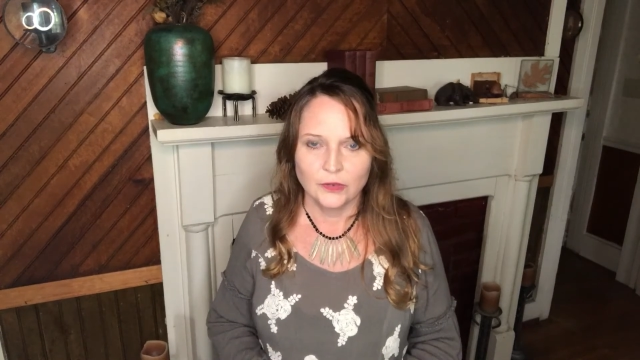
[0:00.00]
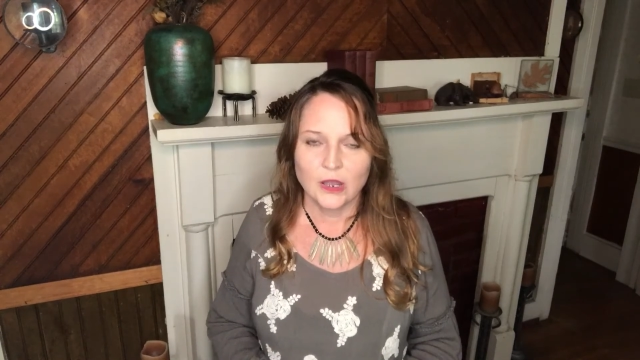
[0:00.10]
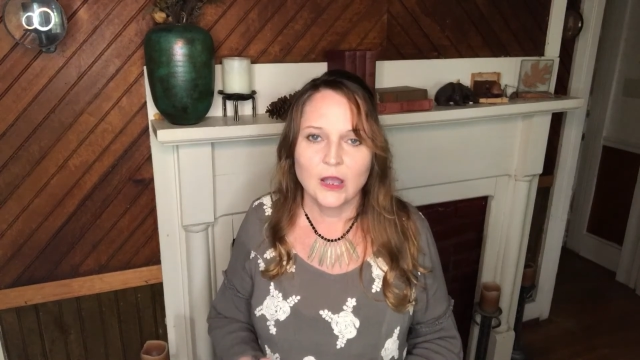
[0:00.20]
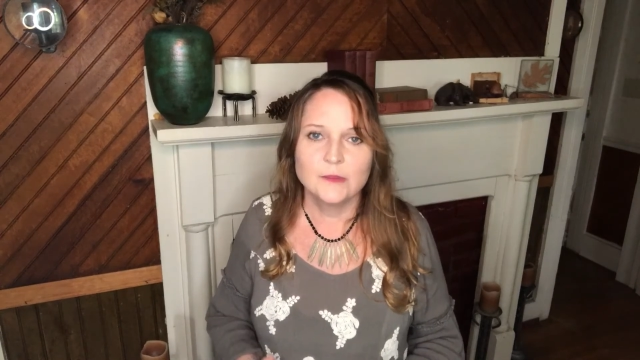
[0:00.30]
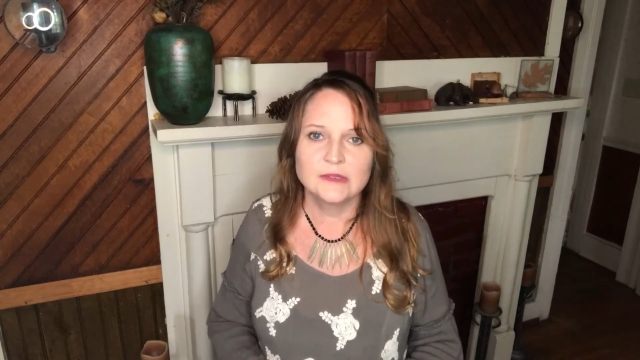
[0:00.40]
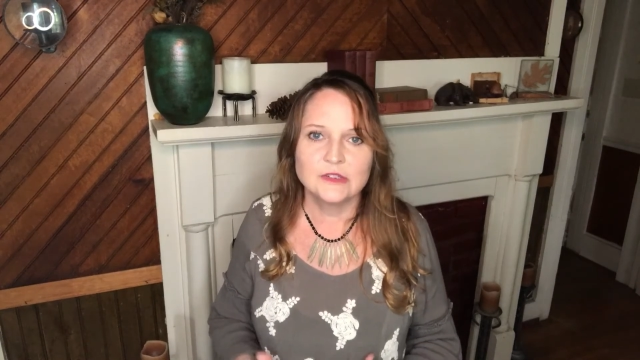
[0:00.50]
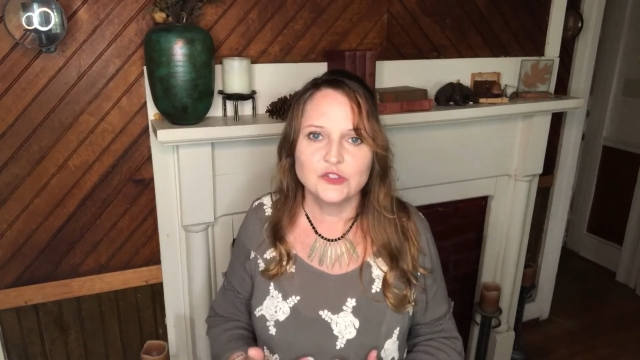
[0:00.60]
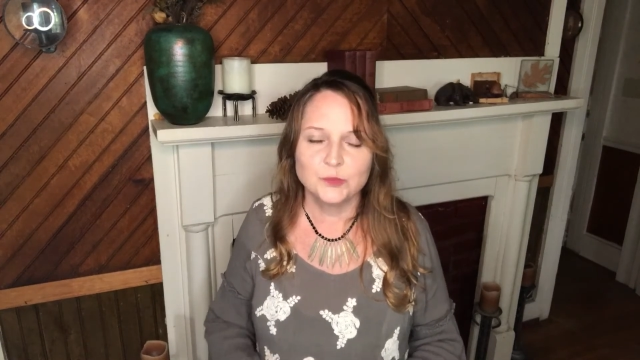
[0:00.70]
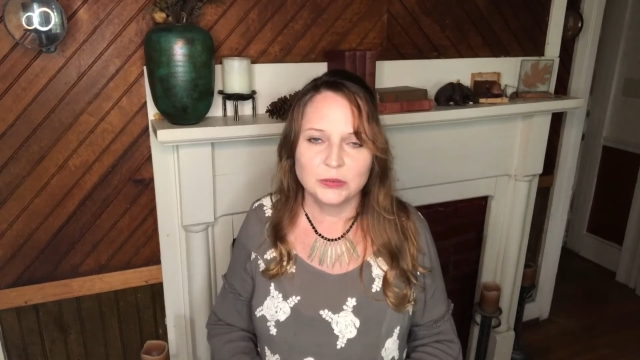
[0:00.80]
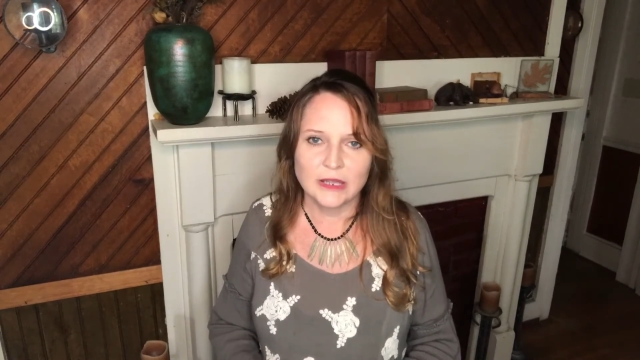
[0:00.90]
comes
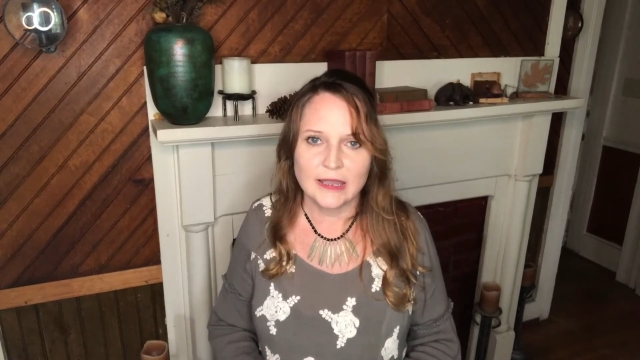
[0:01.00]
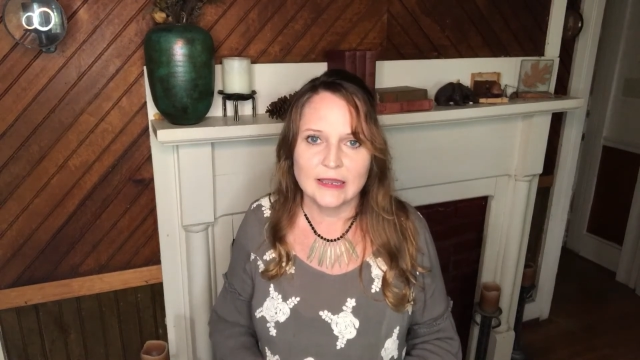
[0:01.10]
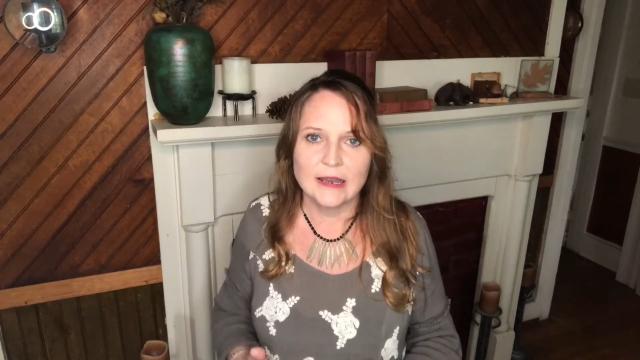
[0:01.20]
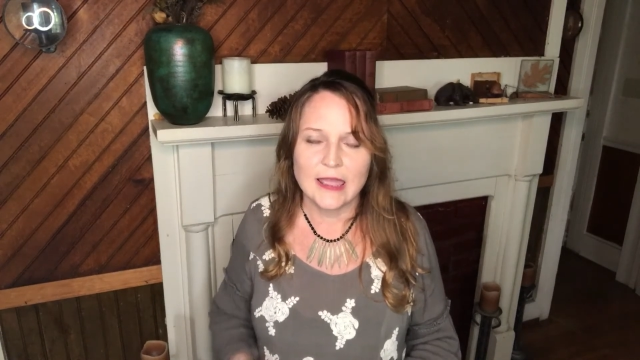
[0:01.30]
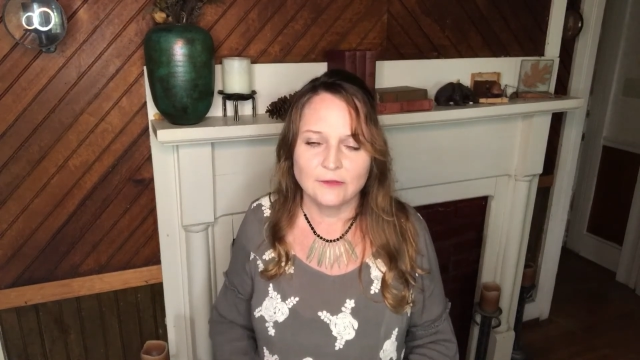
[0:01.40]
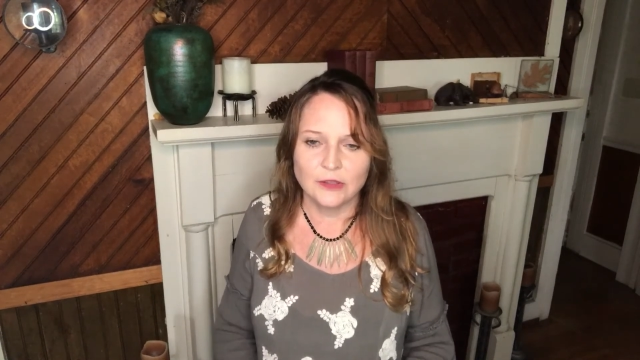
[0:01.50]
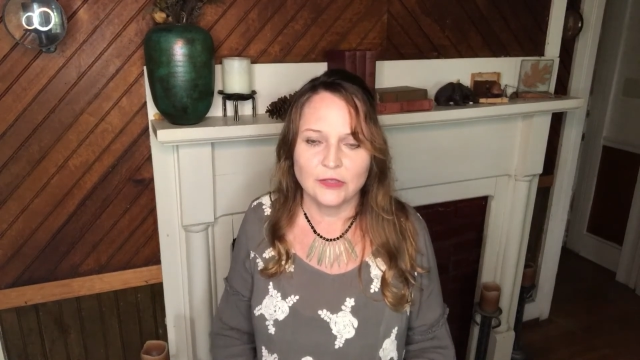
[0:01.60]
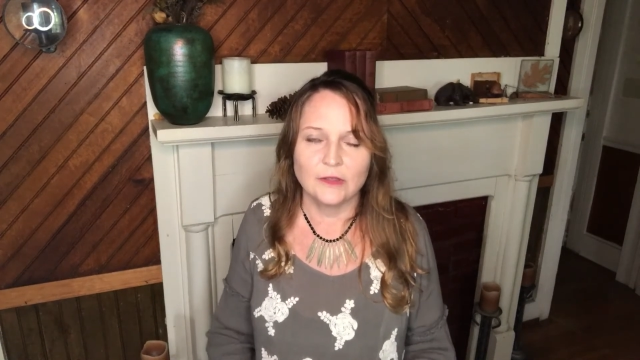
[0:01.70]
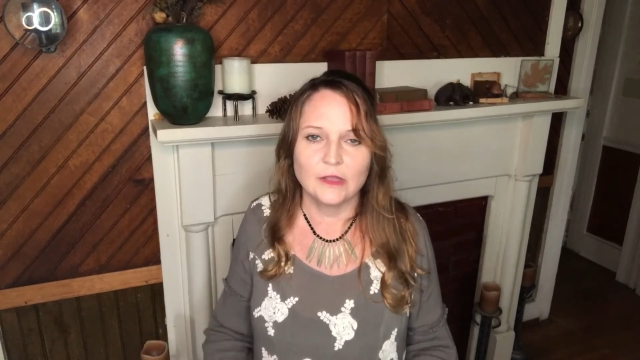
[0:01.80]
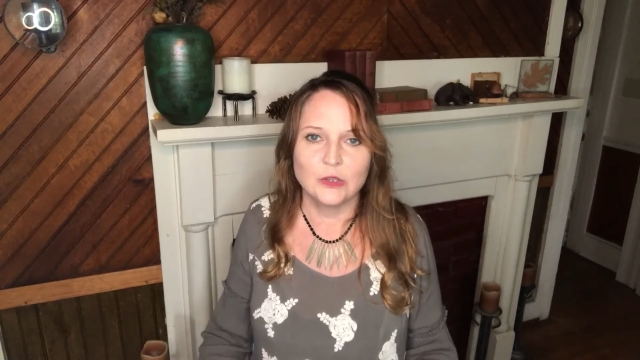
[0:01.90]
into play in
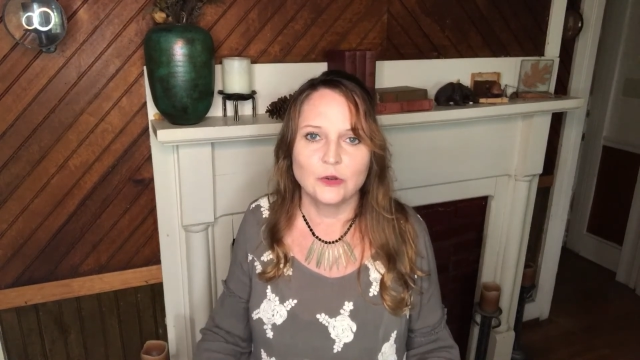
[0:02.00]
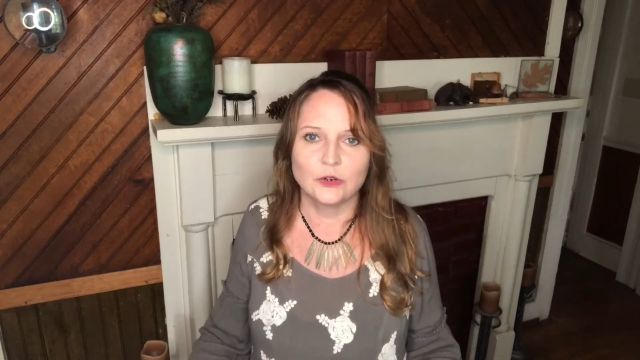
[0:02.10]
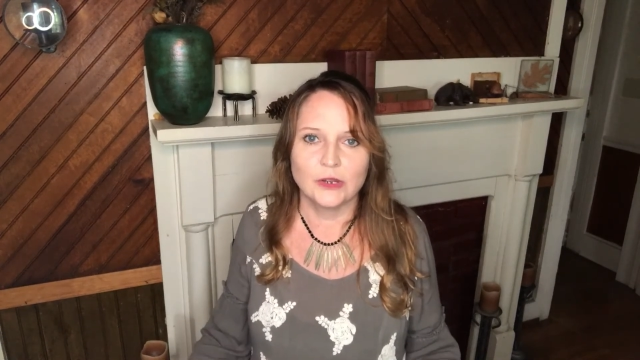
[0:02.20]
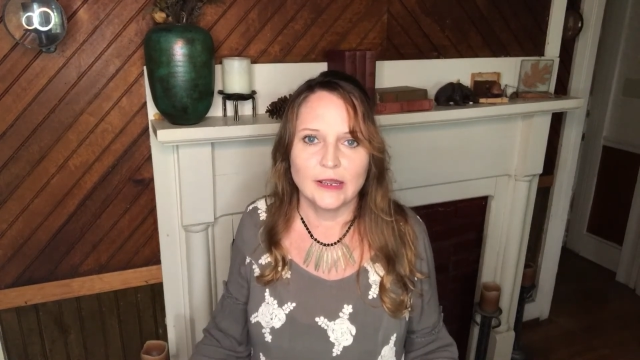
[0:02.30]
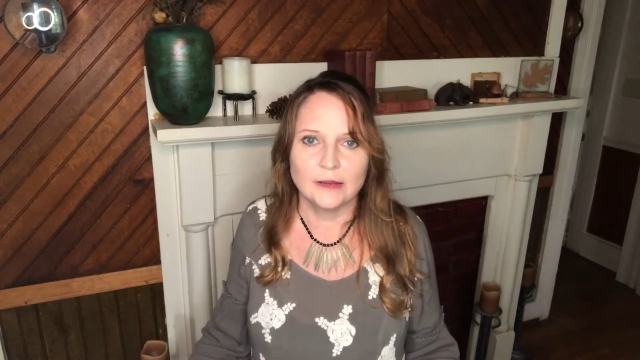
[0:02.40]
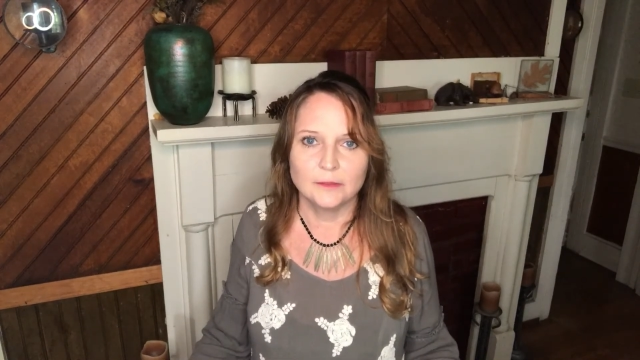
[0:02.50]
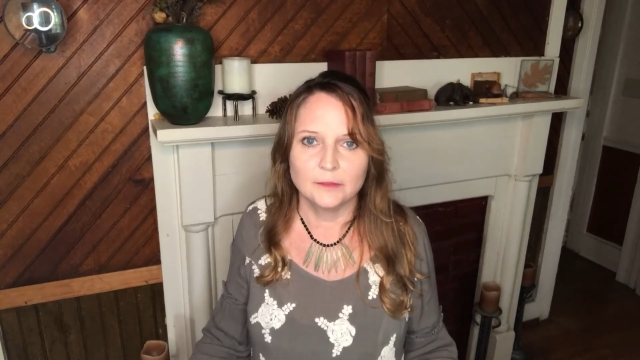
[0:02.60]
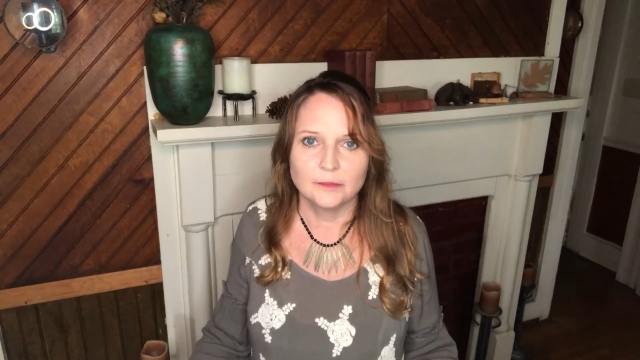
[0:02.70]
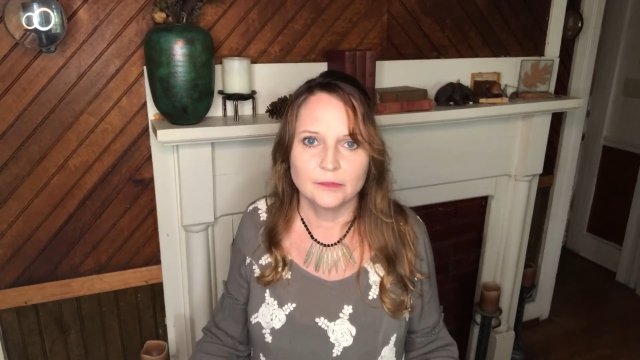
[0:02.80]
everything that you create.